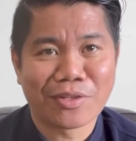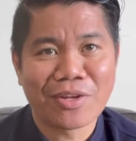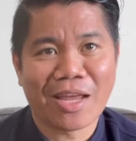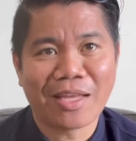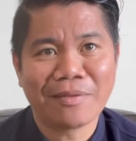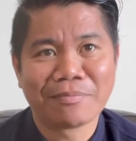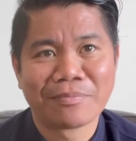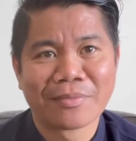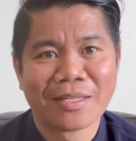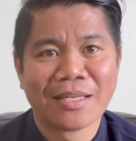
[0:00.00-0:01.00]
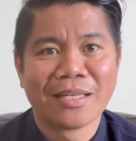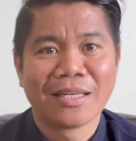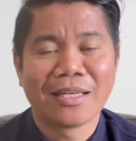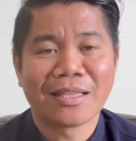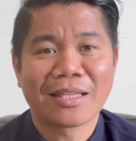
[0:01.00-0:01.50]
today,
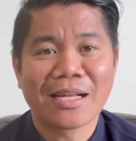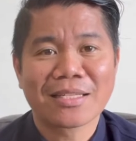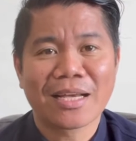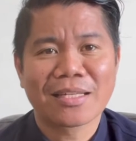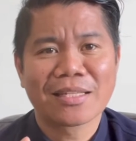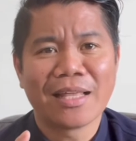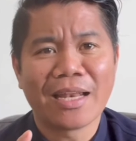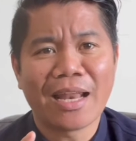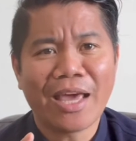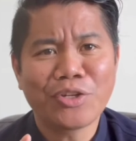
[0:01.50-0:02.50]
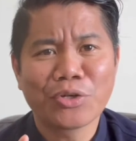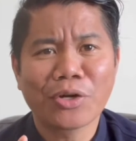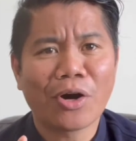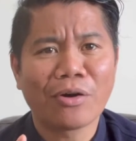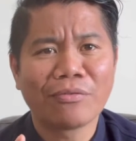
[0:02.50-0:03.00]
it tells us the
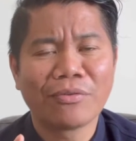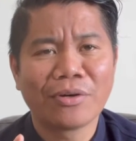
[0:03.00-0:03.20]
nature of